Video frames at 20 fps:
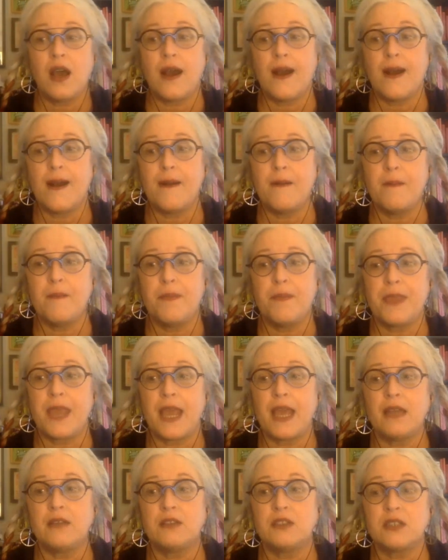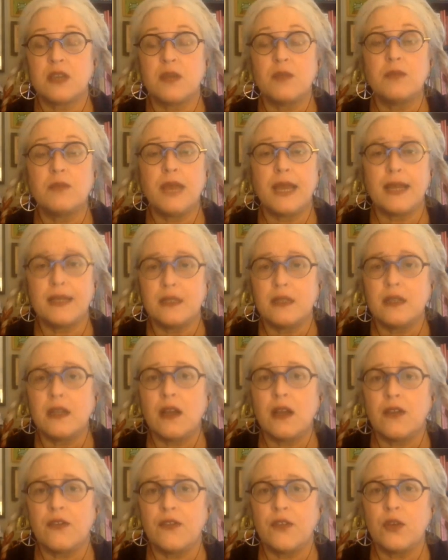And
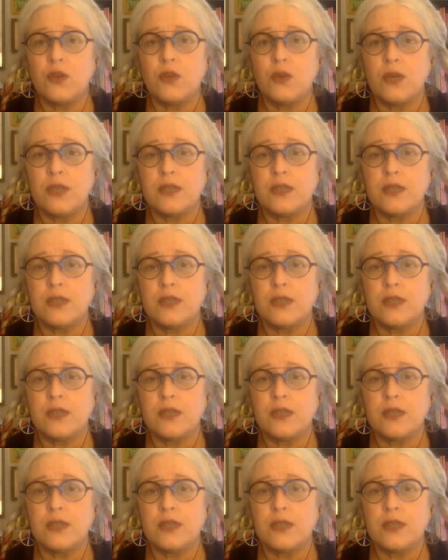a few